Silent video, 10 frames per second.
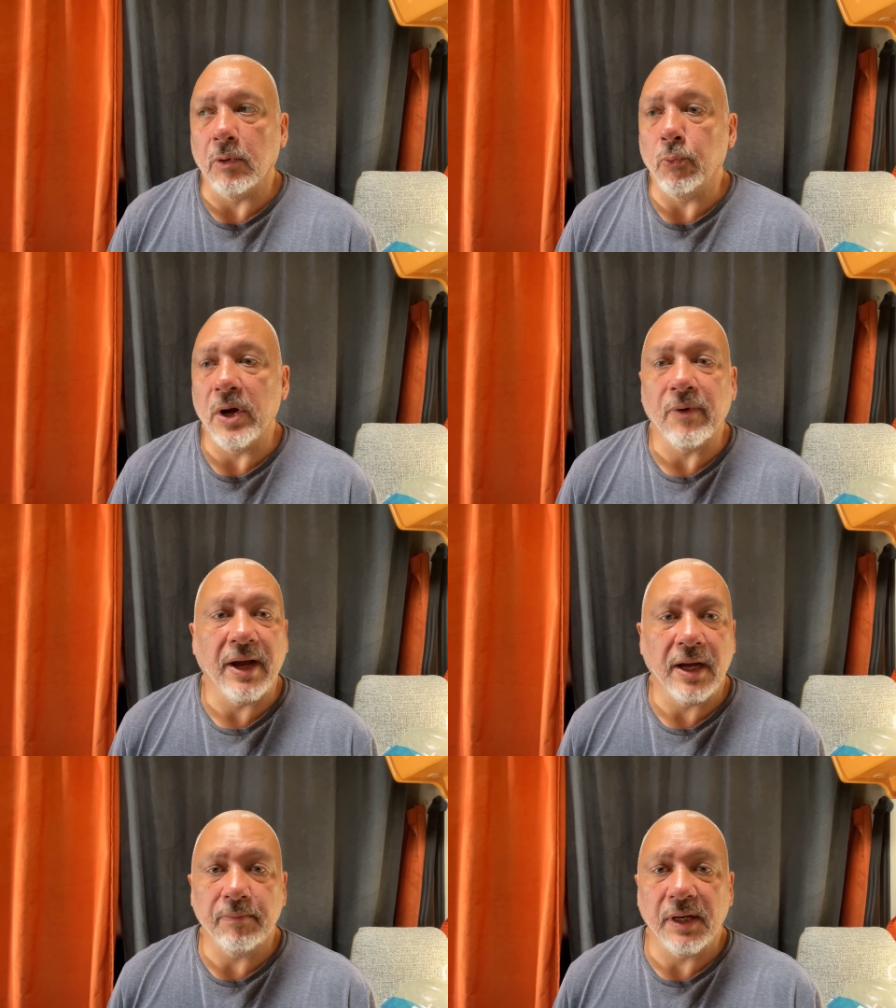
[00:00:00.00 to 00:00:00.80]
where I
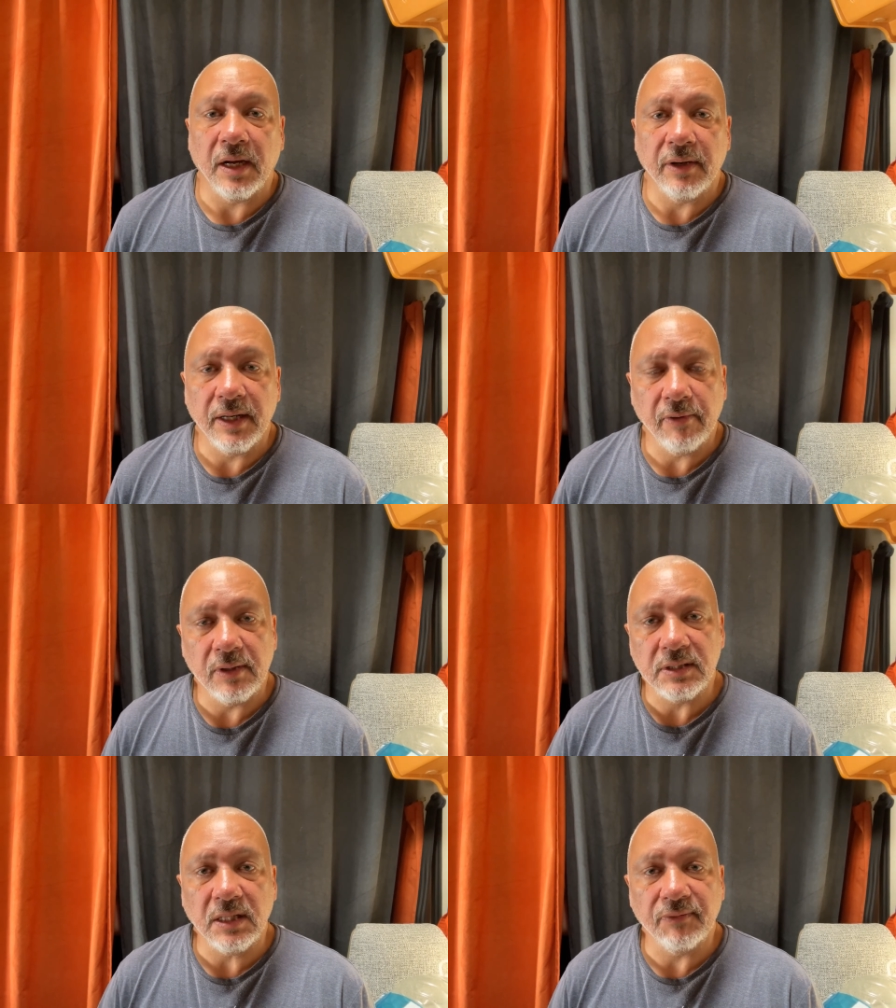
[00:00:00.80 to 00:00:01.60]
am down here in
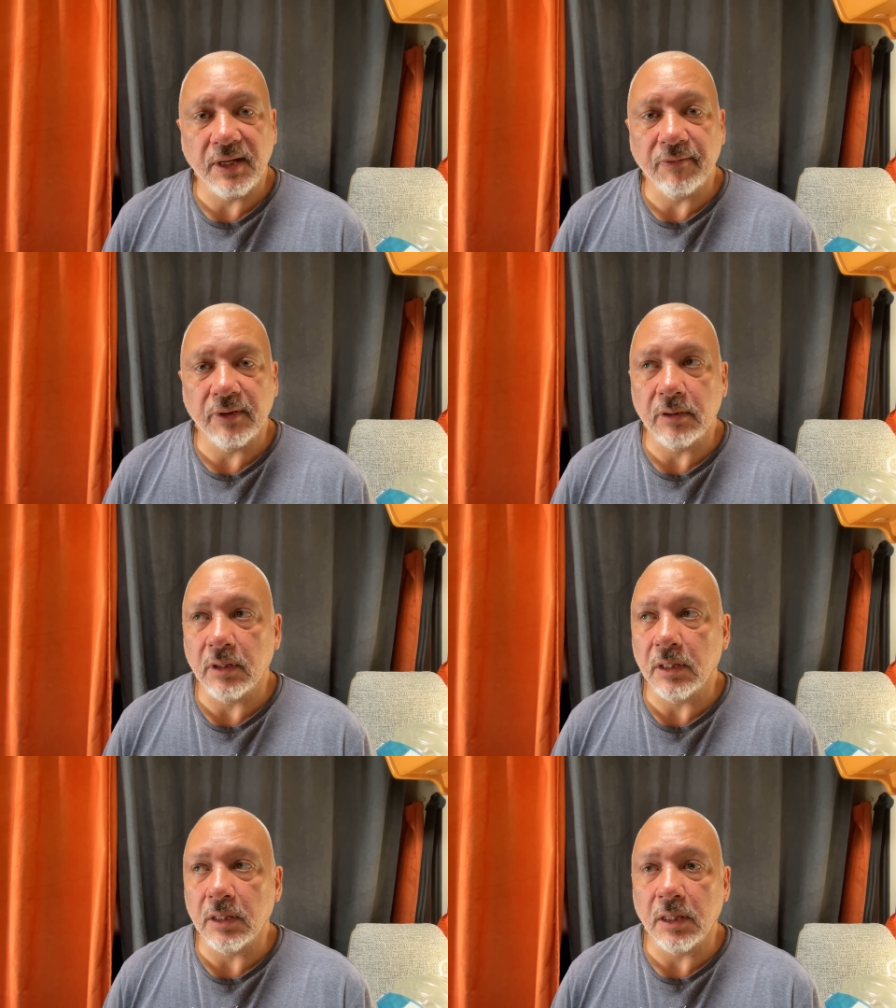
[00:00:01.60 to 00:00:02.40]
South Devon,
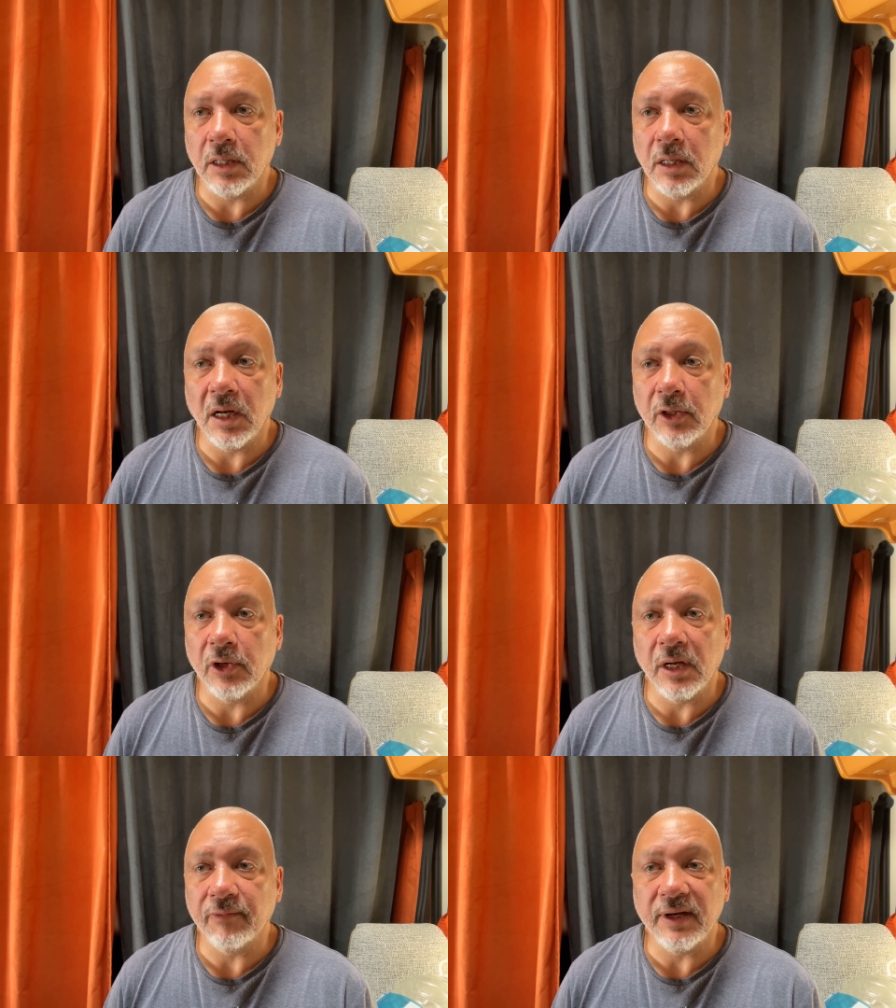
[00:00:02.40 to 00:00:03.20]
I
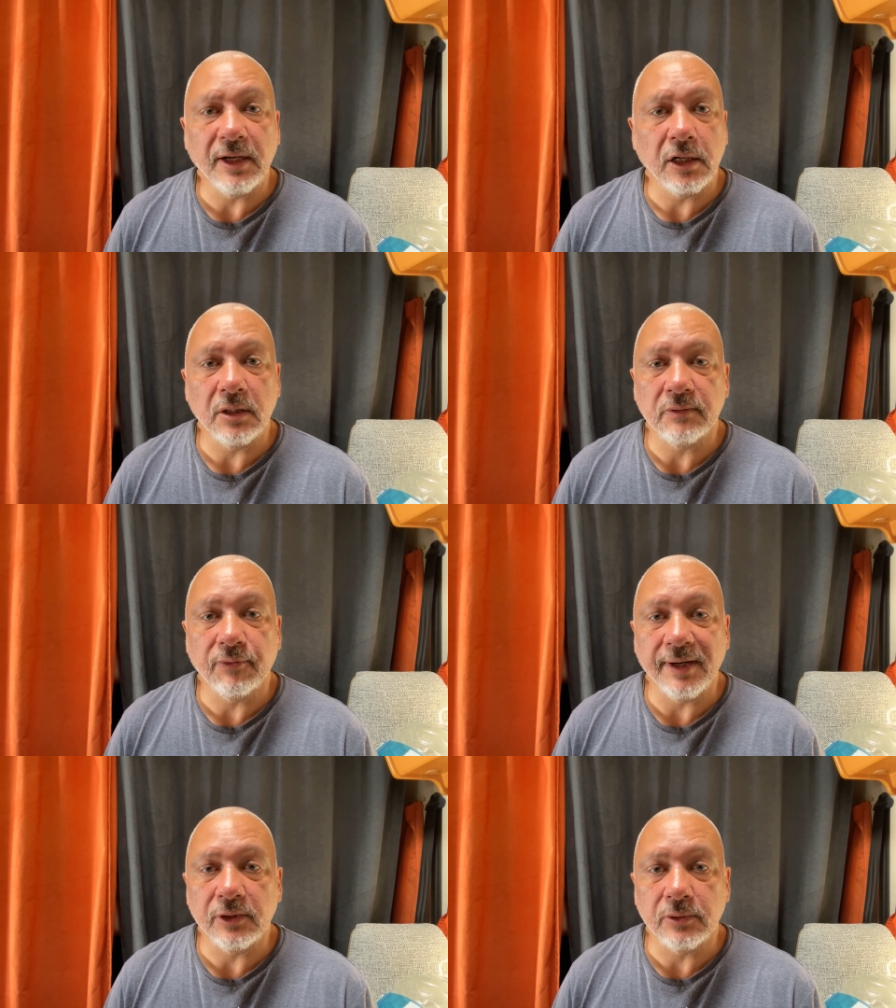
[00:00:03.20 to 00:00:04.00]
don't have any close
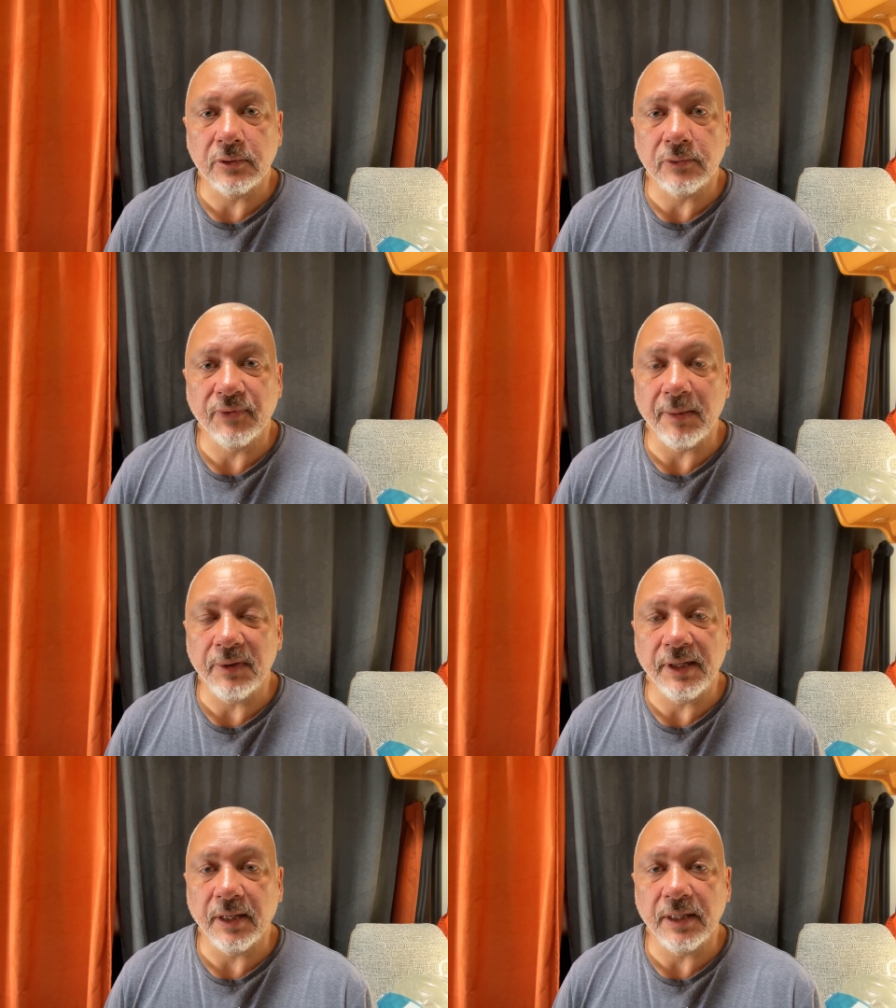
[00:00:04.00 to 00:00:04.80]
friends or
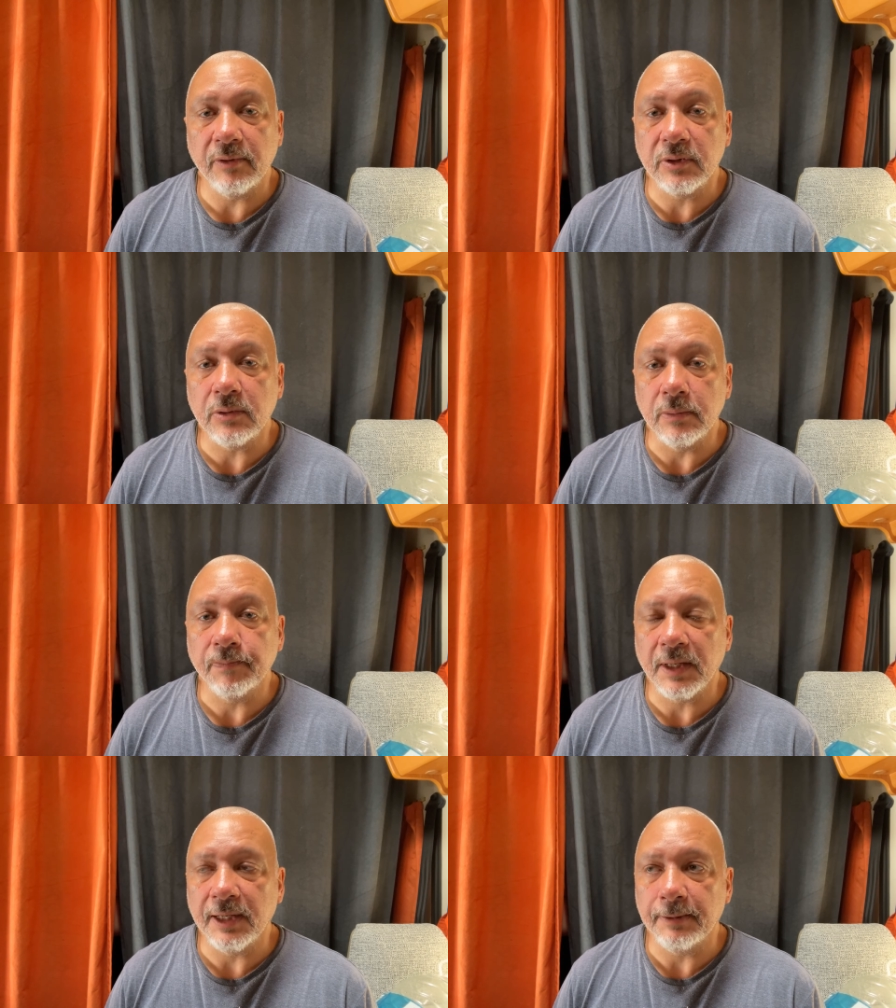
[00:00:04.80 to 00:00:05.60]
family down here at all.
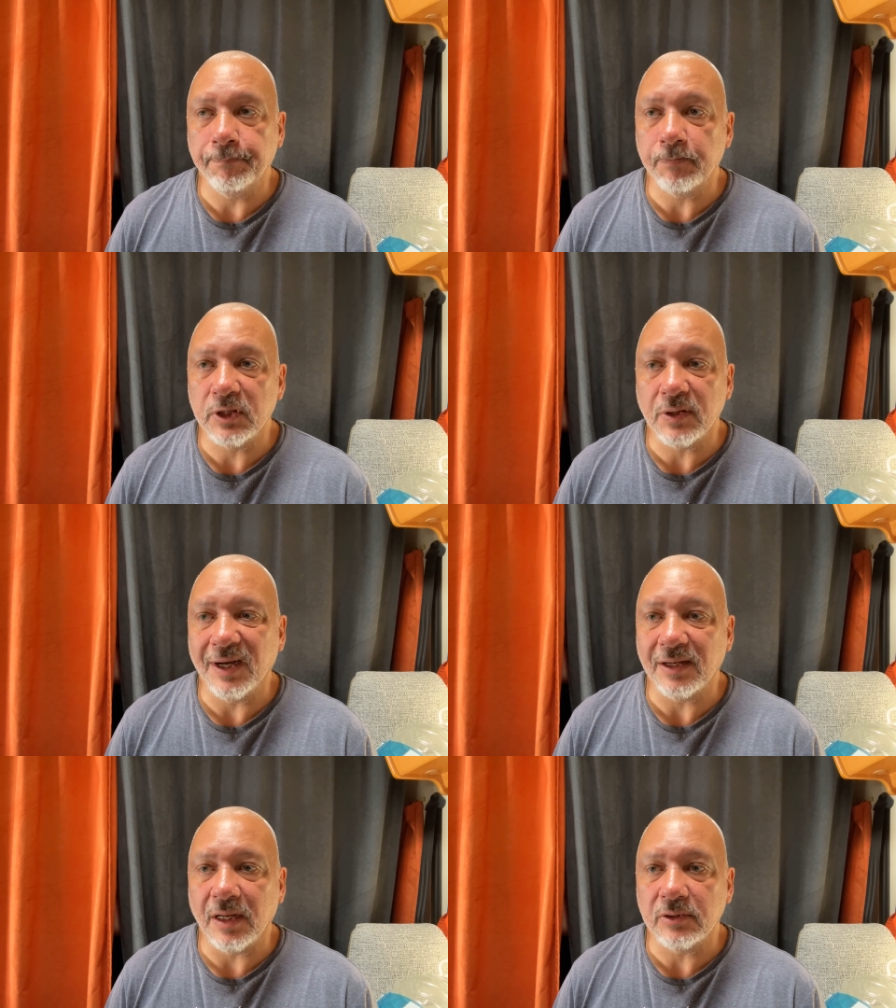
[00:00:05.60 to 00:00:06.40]
So
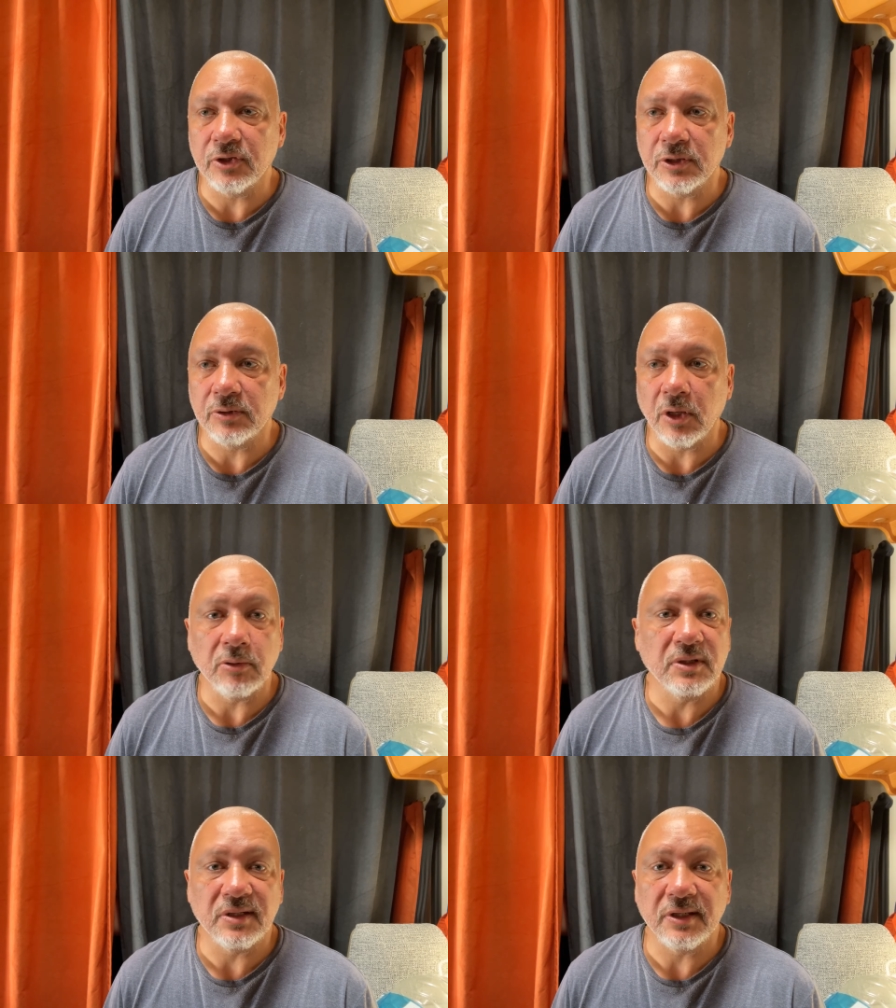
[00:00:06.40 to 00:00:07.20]
I just
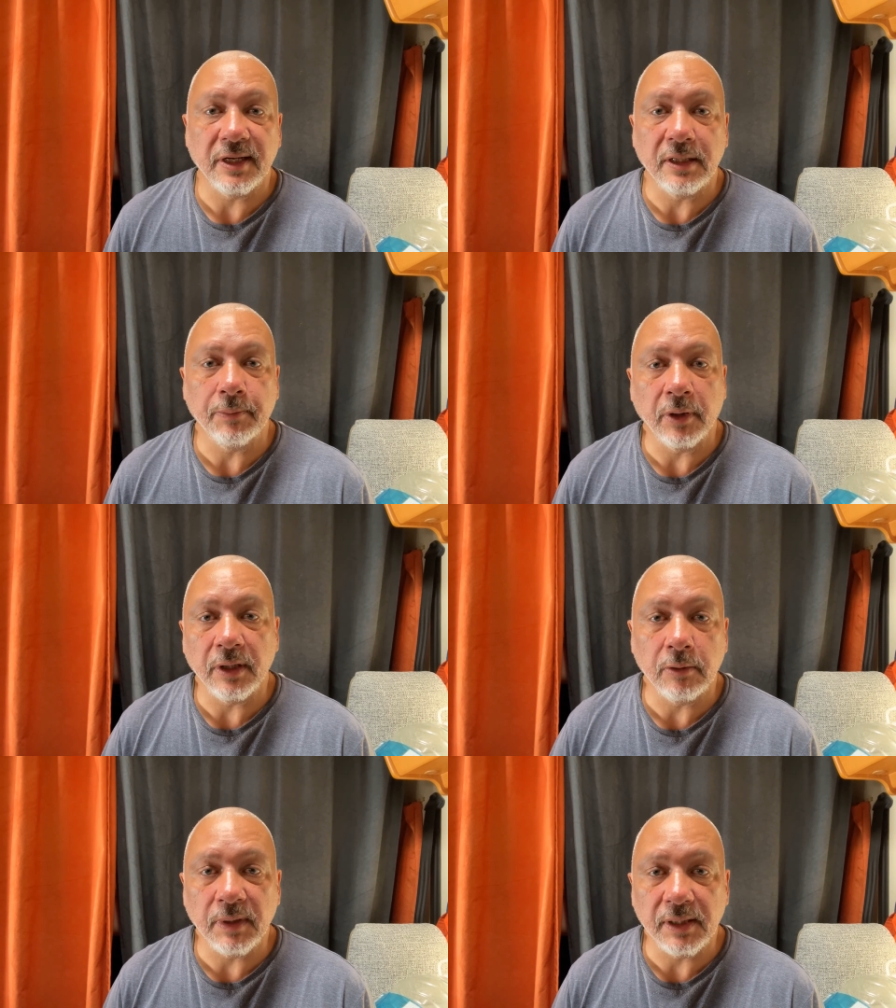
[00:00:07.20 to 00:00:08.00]
don't see
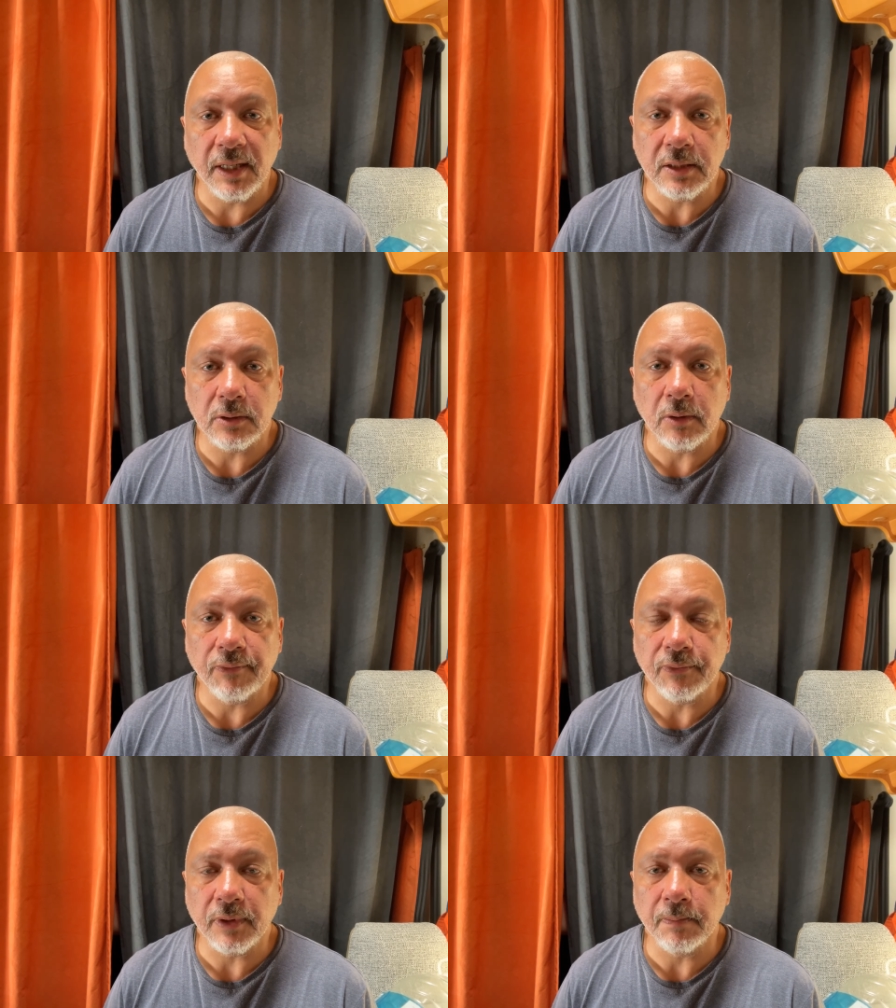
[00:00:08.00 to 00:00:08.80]
anybody on my days off.